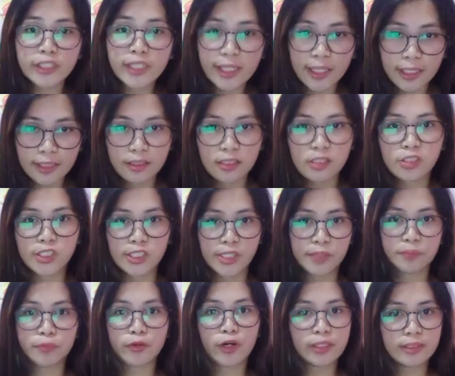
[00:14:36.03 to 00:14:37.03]
and teaching
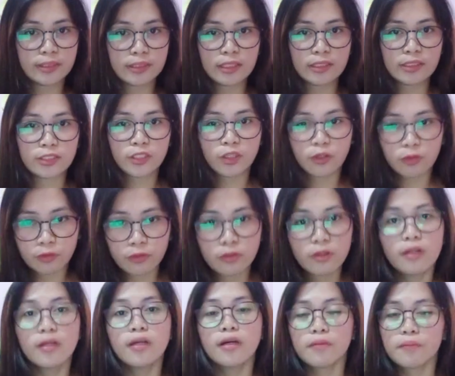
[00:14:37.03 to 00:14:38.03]
process. So
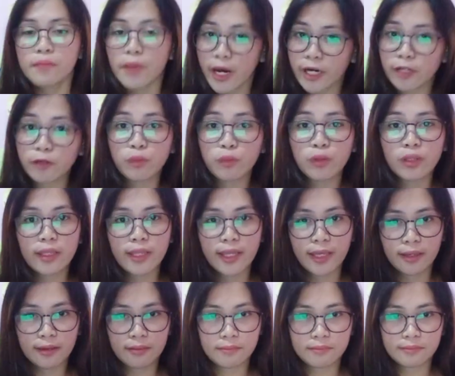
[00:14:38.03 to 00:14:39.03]
bear with
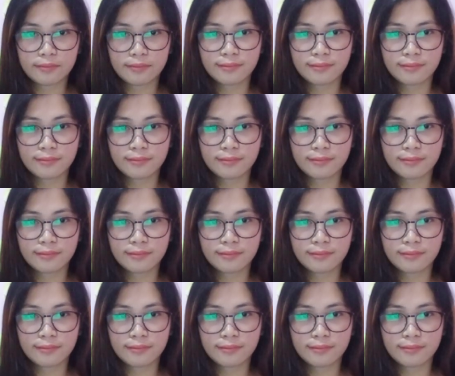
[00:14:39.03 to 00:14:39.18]
him.